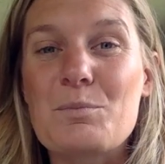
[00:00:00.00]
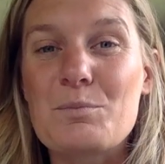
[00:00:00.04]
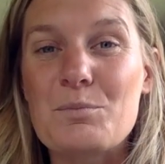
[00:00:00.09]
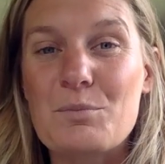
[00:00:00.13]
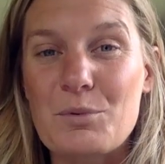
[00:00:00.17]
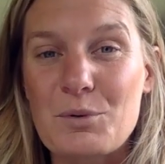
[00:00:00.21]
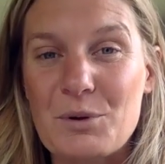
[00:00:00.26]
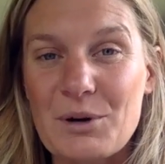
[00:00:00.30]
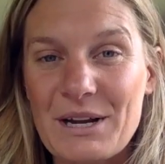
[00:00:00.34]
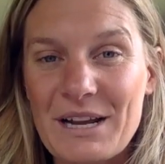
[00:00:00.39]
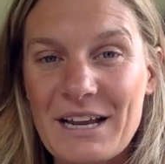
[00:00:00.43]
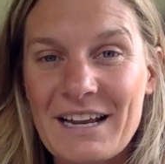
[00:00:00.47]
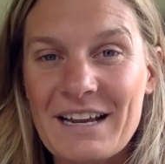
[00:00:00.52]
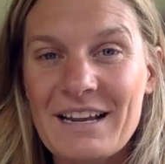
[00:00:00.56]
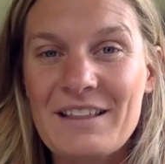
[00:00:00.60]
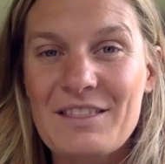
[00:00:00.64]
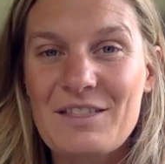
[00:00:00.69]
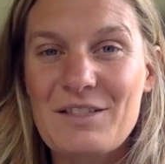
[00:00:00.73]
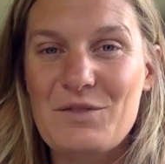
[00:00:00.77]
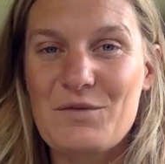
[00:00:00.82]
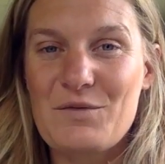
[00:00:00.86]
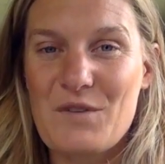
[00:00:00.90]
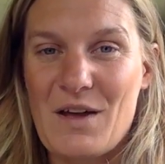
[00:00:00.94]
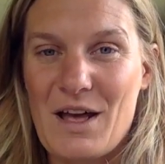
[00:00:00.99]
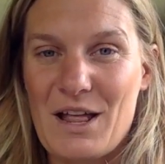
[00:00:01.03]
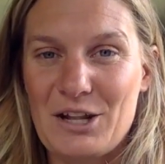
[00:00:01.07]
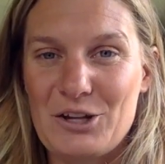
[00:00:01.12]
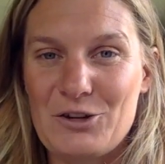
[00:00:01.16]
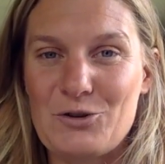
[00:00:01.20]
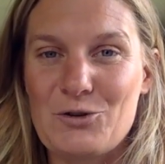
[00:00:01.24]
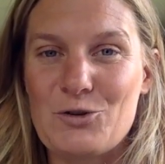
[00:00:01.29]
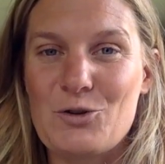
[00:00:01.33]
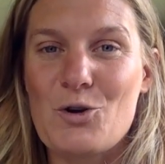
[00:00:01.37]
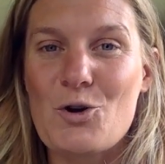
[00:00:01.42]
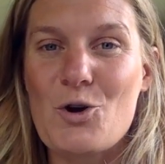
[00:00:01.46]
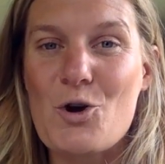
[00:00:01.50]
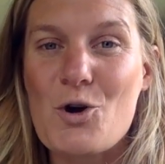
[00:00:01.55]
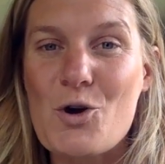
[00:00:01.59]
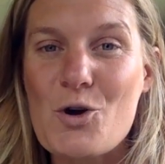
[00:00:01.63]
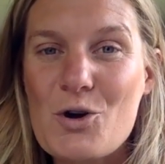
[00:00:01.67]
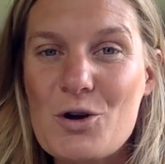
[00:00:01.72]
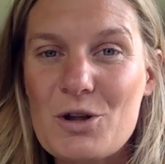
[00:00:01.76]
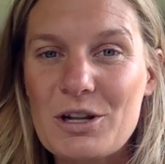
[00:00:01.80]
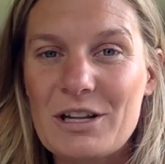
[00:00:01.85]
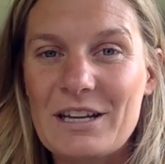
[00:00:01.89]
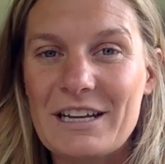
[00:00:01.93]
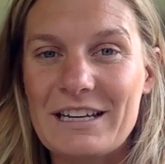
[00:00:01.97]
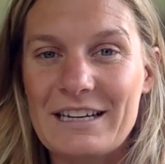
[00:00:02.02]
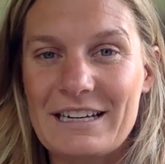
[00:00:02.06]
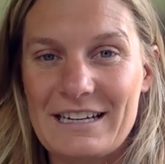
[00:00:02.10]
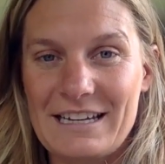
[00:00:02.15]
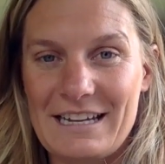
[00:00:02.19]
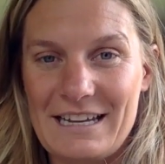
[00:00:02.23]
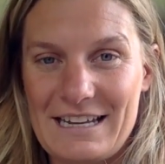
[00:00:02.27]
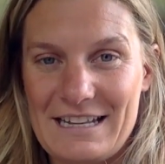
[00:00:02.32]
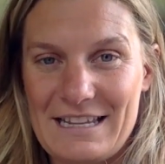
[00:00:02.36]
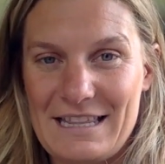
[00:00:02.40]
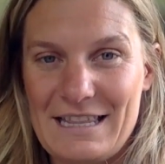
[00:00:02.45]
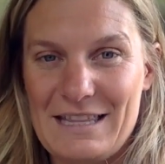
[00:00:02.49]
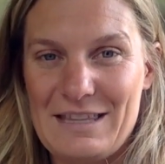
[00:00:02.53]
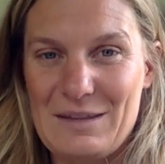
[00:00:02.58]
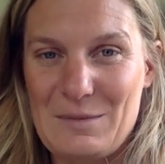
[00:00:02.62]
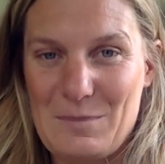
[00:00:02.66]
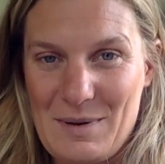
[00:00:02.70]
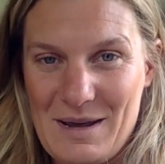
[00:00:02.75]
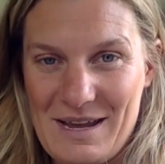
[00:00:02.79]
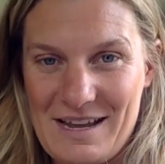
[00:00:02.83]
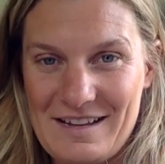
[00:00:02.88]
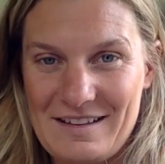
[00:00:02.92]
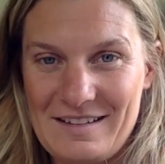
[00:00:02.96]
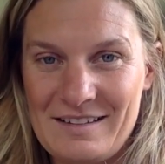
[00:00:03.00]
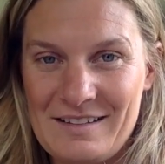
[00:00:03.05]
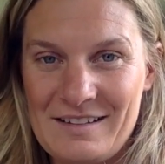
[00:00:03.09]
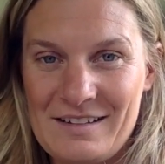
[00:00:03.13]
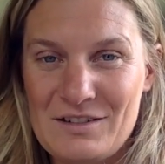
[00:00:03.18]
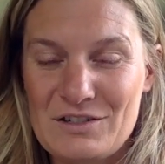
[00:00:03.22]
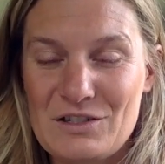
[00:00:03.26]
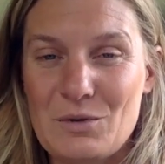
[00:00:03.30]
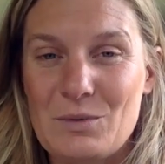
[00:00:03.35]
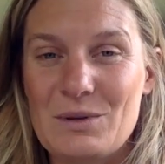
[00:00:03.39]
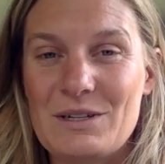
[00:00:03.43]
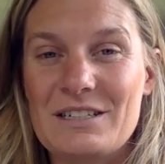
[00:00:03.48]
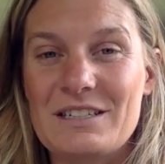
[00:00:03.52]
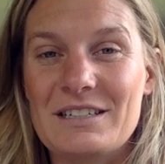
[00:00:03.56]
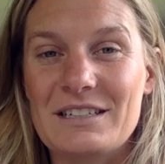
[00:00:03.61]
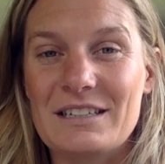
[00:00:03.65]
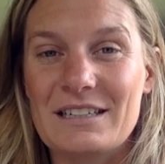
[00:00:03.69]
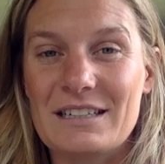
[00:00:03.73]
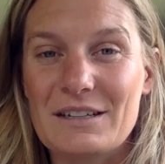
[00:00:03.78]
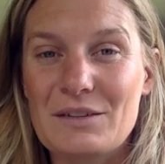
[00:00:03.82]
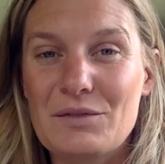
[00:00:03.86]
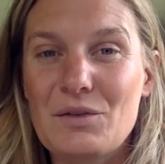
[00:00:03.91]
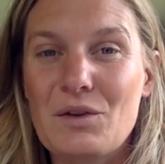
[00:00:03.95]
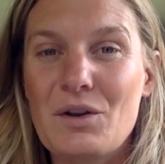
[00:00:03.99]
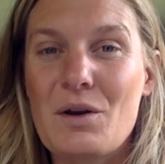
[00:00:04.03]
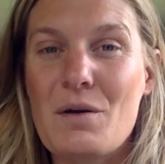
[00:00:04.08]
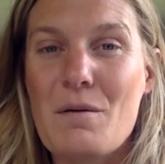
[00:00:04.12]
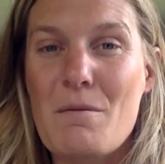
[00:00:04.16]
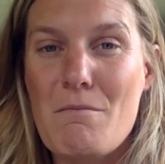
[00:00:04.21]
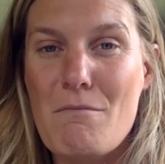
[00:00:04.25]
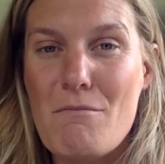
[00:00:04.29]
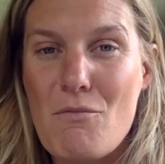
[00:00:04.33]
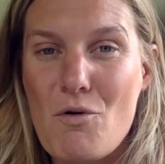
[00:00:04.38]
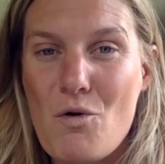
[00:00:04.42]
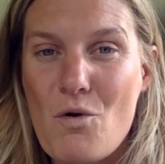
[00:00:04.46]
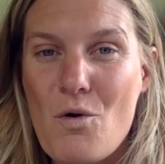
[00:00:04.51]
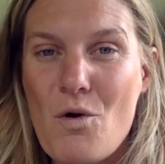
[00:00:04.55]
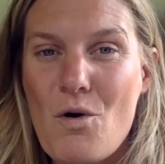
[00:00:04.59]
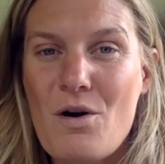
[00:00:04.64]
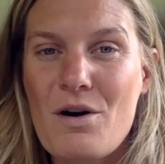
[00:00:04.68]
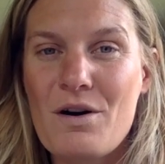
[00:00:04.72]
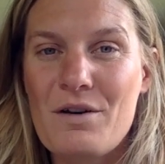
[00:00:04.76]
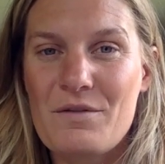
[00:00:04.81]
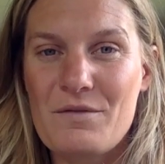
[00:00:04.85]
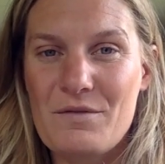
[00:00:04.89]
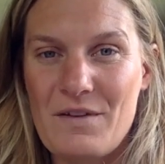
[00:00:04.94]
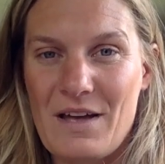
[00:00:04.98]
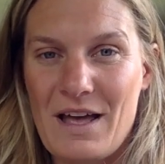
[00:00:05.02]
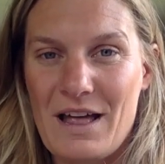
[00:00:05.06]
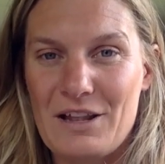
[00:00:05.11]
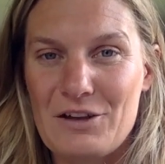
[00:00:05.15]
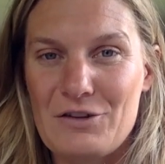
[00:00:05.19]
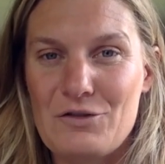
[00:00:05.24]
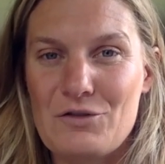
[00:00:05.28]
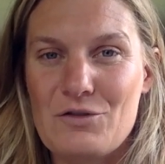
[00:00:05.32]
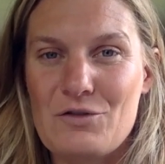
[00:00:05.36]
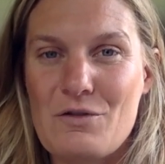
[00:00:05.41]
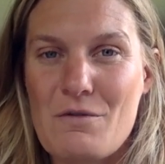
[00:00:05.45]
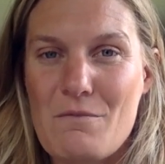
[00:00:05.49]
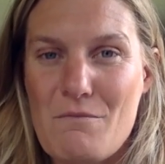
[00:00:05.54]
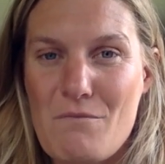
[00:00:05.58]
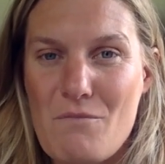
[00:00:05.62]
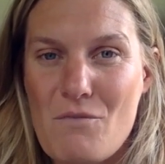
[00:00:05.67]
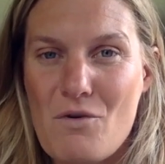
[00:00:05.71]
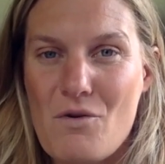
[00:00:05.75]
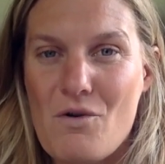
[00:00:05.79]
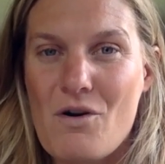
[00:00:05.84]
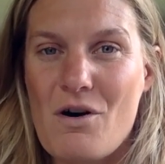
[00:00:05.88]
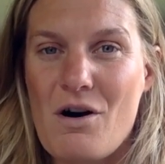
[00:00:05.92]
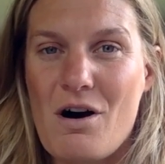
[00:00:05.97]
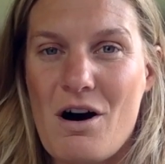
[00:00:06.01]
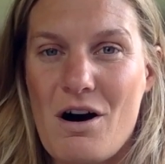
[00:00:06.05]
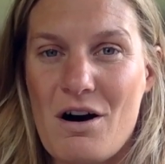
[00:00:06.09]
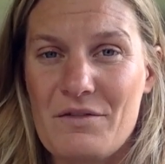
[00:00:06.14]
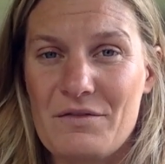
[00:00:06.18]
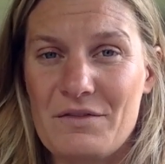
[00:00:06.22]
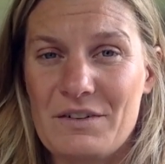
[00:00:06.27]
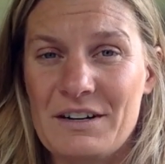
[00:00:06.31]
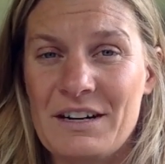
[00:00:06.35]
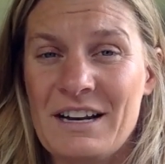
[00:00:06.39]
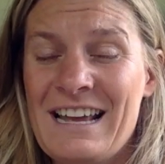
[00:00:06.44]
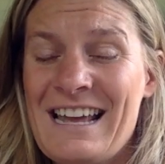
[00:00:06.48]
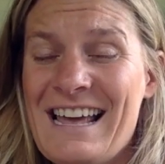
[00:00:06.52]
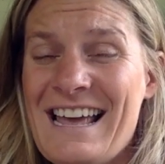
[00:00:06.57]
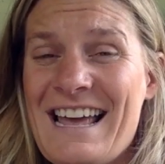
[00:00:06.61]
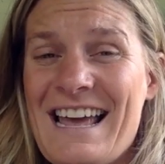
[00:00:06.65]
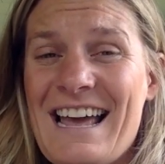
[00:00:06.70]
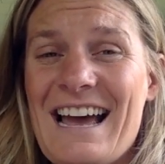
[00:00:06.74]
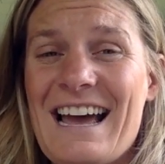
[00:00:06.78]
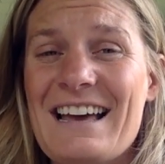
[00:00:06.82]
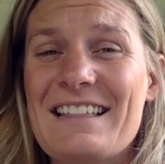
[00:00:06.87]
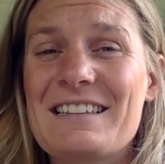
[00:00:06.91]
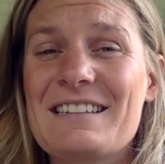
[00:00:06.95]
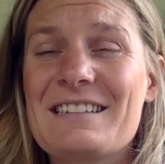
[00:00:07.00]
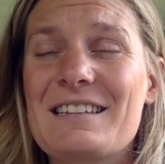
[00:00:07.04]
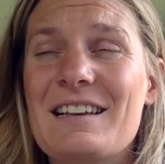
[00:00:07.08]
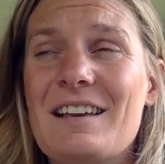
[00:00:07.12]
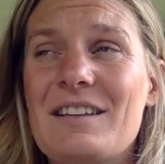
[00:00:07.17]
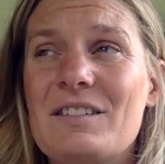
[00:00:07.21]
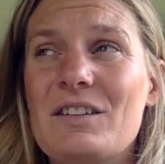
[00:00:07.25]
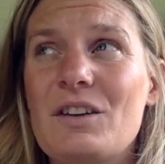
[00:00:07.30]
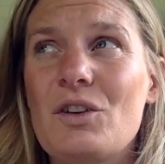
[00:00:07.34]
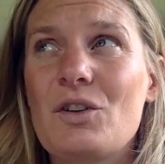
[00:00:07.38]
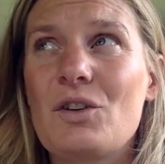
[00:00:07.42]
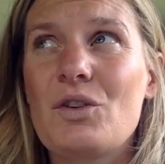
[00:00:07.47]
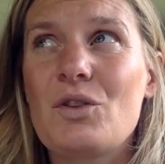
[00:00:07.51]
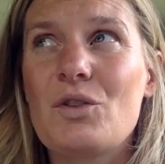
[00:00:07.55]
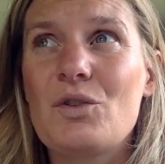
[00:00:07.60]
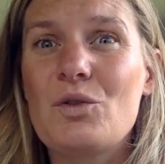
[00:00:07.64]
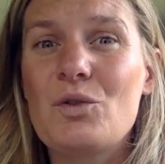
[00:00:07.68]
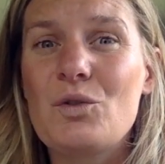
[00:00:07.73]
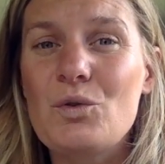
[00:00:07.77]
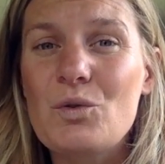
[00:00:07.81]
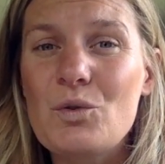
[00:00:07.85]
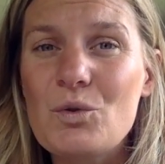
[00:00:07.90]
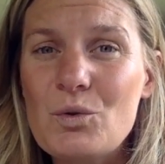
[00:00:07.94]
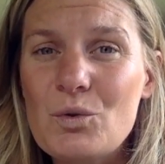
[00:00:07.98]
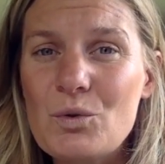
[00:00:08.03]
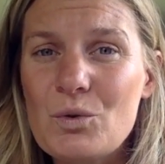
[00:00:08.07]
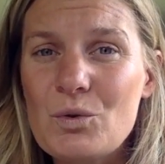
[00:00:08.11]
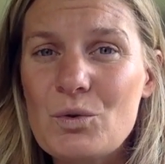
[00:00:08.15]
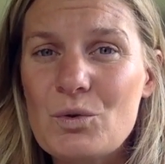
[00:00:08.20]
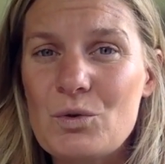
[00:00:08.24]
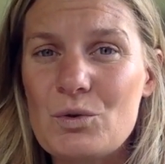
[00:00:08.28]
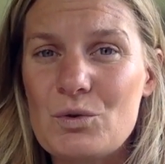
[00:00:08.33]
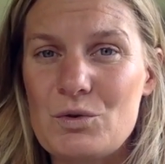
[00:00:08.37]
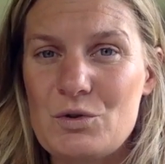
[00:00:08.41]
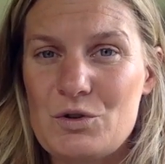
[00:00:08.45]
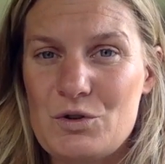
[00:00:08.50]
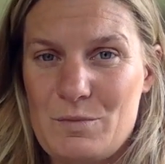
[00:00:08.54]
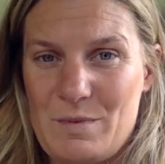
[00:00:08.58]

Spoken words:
bringing the value earlier in the piece. So we deliver more value more often. And this has a huge